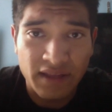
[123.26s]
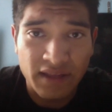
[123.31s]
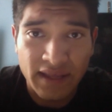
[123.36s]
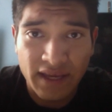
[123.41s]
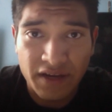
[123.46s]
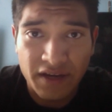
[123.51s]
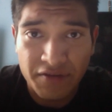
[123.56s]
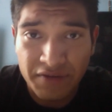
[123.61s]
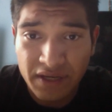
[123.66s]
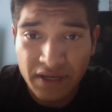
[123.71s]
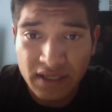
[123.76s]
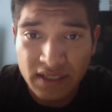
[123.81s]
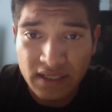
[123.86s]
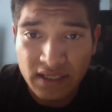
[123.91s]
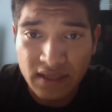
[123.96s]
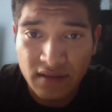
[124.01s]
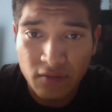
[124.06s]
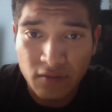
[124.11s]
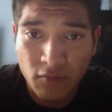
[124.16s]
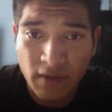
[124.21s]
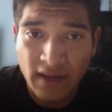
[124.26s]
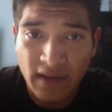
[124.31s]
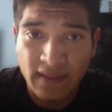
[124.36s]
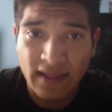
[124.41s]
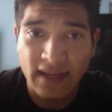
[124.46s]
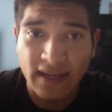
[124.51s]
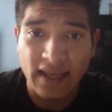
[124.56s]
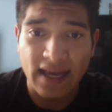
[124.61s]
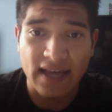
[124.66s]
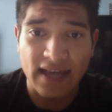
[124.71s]
like creatine in the way
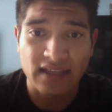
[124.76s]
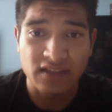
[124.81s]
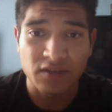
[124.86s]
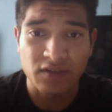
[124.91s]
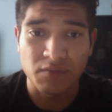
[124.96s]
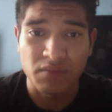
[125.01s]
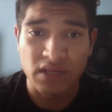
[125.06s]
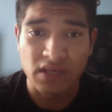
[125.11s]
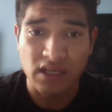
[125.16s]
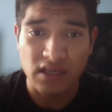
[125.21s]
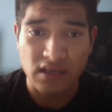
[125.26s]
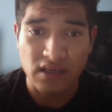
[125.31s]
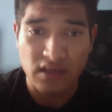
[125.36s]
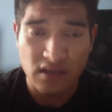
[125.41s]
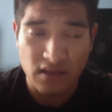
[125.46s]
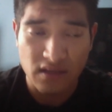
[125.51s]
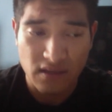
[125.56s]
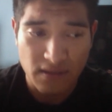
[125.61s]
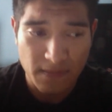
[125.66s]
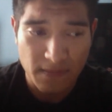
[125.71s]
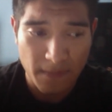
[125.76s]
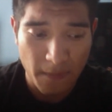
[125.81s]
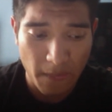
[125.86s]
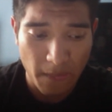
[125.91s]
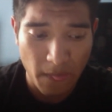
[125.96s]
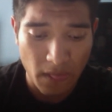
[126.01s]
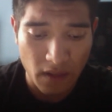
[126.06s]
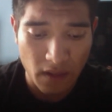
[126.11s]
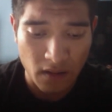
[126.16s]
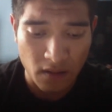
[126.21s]
that it has to be,
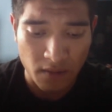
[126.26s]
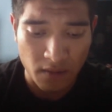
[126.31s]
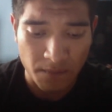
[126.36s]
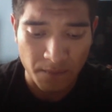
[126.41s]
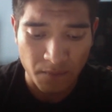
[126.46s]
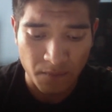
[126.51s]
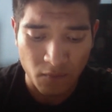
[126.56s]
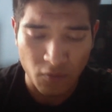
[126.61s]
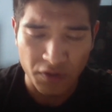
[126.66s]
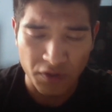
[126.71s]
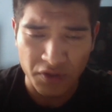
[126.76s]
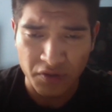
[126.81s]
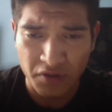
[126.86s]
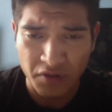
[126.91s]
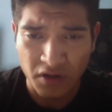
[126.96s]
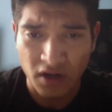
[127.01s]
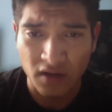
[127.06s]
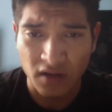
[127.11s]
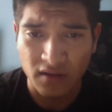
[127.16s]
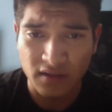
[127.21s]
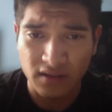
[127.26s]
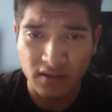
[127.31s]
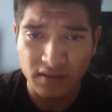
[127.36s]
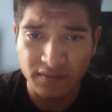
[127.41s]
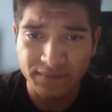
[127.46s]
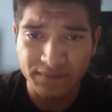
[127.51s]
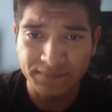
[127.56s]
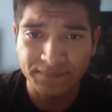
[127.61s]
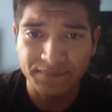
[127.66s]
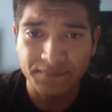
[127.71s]
what do you call it?
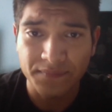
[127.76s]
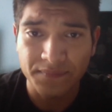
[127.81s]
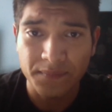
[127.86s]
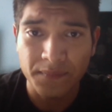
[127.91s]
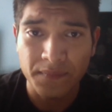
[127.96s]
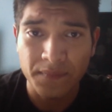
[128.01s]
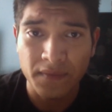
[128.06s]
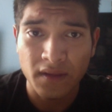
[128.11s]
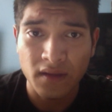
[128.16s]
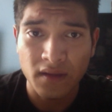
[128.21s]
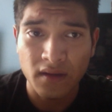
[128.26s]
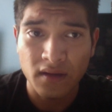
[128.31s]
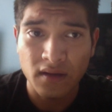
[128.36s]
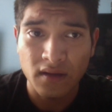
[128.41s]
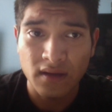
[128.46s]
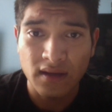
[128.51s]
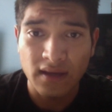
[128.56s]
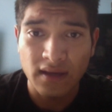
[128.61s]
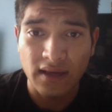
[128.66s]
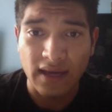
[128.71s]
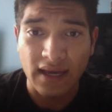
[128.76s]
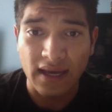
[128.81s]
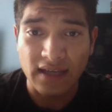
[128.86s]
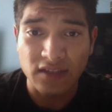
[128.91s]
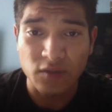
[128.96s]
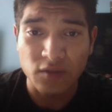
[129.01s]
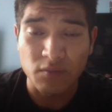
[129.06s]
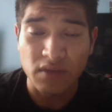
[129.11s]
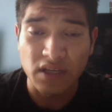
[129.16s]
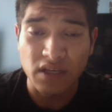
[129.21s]
It
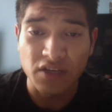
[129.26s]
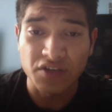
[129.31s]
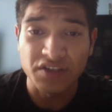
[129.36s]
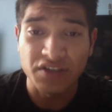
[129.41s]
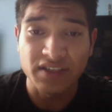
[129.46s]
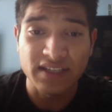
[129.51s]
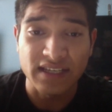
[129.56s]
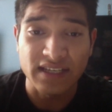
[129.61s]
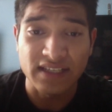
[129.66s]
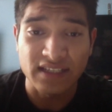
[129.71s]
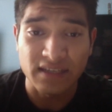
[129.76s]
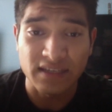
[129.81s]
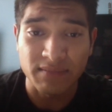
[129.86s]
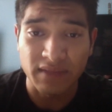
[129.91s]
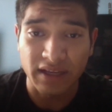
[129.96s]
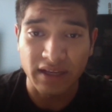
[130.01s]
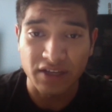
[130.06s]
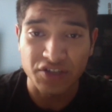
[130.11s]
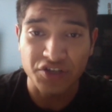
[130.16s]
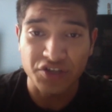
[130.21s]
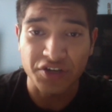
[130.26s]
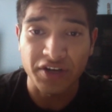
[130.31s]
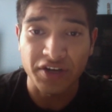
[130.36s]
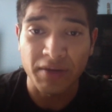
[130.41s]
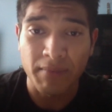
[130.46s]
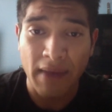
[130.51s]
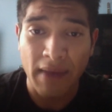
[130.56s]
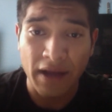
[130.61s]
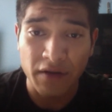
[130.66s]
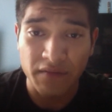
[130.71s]
has to be in your system, like a certain
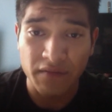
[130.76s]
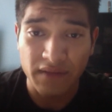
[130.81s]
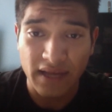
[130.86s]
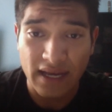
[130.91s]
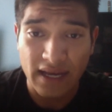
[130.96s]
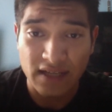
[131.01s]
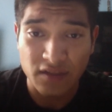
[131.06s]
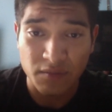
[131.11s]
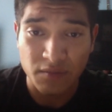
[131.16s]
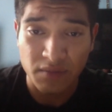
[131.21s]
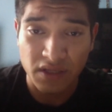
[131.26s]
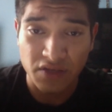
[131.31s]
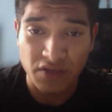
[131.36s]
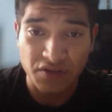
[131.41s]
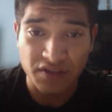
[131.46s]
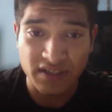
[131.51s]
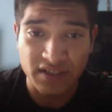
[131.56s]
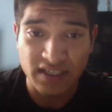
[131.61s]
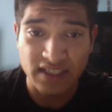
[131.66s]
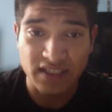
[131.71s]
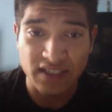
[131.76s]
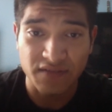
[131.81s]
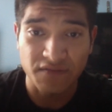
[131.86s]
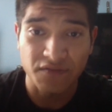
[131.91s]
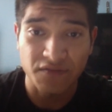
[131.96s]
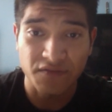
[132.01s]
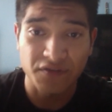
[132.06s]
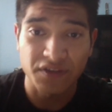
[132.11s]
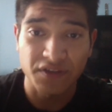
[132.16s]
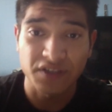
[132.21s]
amount of it has to be in your system
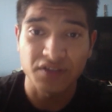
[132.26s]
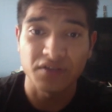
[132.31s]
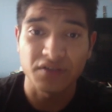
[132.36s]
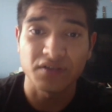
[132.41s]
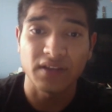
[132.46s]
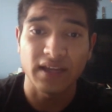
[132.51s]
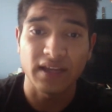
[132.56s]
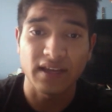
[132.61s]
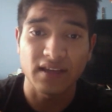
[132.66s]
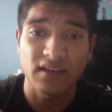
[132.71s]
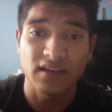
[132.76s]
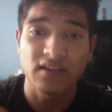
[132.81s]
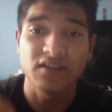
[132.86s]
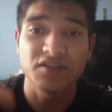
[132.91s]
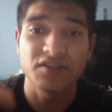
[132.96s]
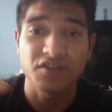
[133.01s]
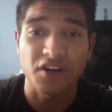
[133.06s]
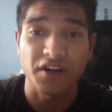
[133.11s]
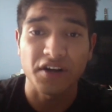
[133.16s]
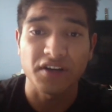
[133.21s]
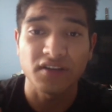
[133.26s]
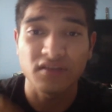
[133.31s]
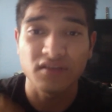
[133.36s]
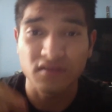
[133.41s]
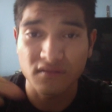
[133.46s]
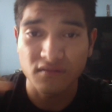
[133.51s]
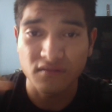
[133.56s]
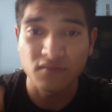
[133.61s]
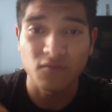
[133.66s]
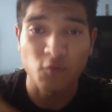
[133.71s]
for it to like start
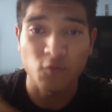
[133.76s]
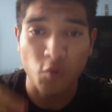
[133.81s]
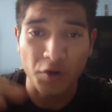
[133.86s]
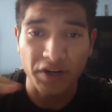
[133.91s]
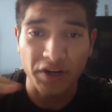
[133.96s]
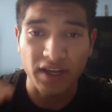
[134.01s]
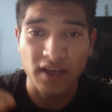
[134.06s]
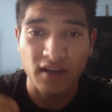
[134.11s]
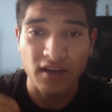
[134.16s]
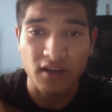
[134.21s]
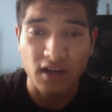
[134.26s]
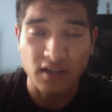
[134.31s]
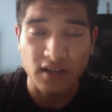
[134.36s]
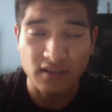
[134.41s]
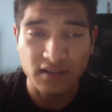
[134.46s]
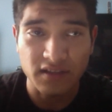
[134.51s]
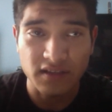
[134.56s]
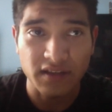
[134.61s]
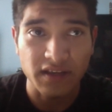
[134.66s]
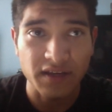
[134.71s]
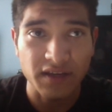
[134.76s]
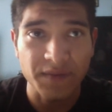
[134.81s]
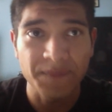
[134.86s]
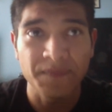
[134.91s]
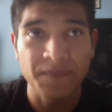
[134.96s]
working constantly.